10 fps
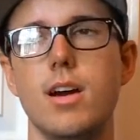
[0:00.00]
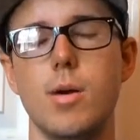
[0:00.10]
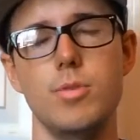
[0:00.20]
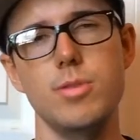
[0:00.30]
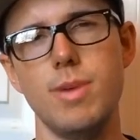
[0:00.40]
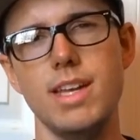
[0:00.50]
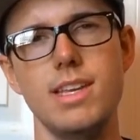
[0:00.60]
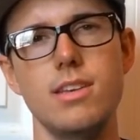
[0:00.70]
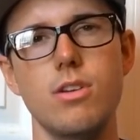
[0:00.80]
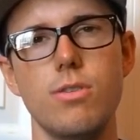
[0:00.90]
And you might
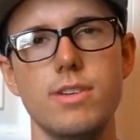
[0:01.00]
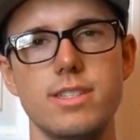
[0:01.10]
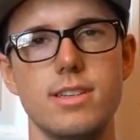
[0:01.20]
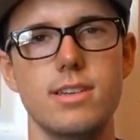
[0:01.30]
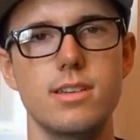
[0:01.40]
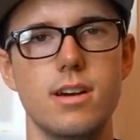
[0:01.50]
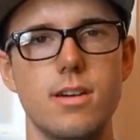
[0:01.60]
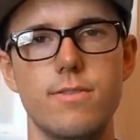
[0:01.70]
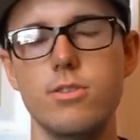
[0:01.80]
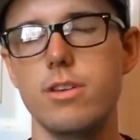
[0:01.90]
need to go visit
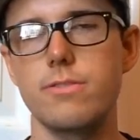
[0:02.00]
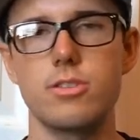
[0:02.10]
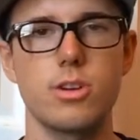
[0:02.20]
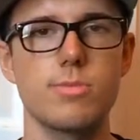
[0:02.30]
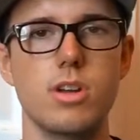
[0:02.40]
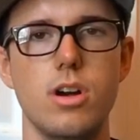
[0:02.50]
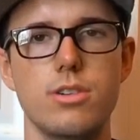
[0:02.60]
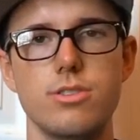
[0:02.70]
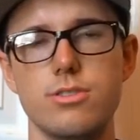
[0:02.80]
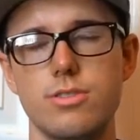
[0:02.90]
a few different
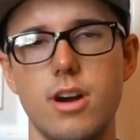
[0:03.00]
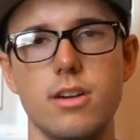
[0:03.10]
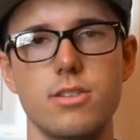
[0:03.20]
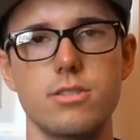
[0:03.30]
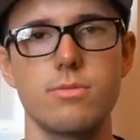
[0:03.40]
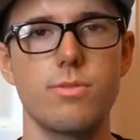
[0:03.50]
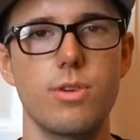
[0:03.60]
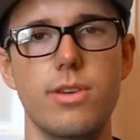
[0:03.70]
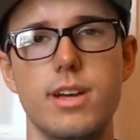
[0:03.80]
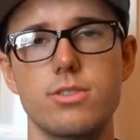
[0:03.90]
dermatologists or doctors
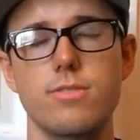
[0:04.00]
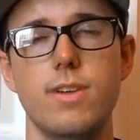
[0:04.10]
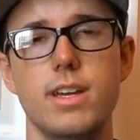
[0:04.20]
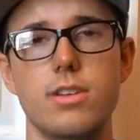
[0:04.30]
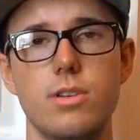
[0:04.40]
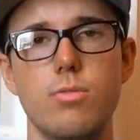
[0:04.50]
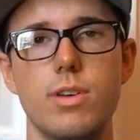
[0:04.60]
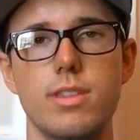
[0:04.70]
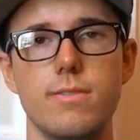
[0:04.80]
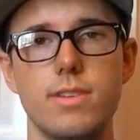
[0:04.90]
before you actually find a good
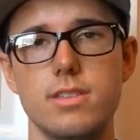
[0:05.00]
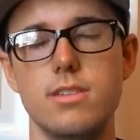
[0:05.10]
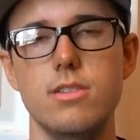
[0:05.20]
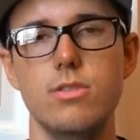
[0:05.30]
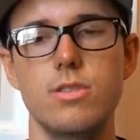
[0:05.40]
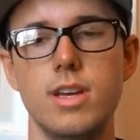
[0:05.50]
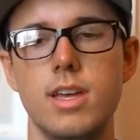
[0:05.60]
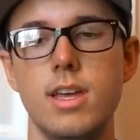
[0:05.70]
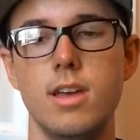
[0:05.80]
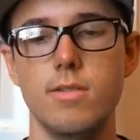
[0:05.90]
one that fits you.
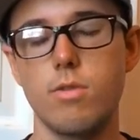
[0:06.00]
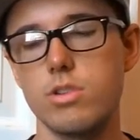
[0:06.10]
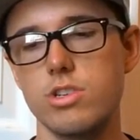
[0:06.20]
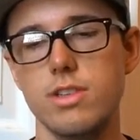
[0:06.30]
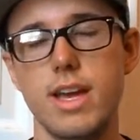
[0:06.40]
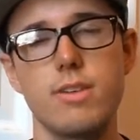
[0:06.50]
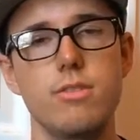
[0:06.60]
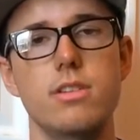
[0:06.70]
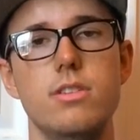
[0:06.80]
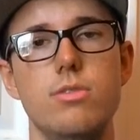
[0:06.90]
Fortunately, I
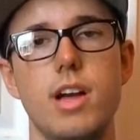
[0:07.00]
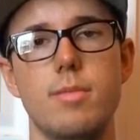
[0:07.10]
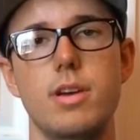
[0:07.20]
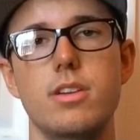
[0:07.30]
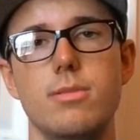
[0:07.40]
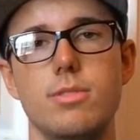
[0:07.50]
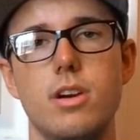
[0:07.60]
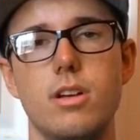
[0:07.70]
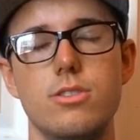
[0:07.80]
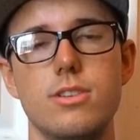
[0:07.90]
really do like my
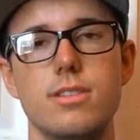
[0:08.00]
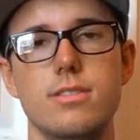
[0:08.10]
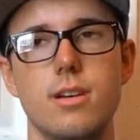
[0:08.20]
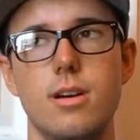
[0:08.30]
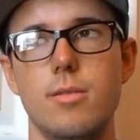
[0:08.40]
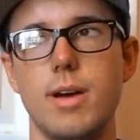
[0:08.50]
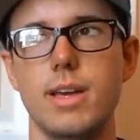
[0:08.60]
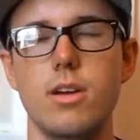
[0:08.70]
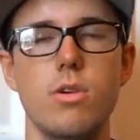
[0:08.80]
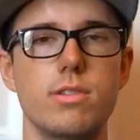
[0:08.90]
dermatologist.
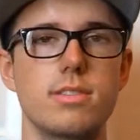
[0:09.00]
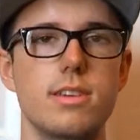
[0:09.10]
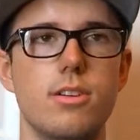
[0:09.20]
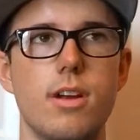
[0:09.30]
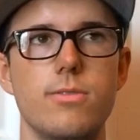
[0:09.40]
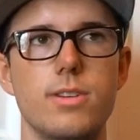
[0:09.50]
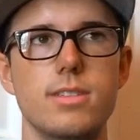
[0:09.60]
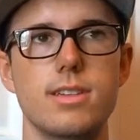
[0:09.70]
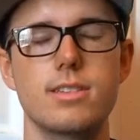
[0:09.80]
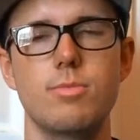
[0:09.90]
I go and see her every
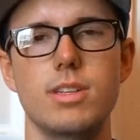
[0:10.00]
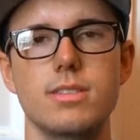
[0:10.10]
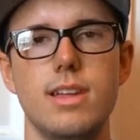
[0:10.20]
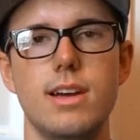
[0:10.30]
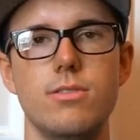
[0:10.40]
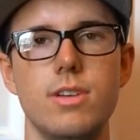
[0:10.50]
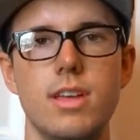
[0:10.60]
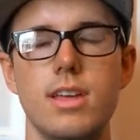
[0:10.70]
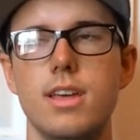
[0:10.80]
6 months now,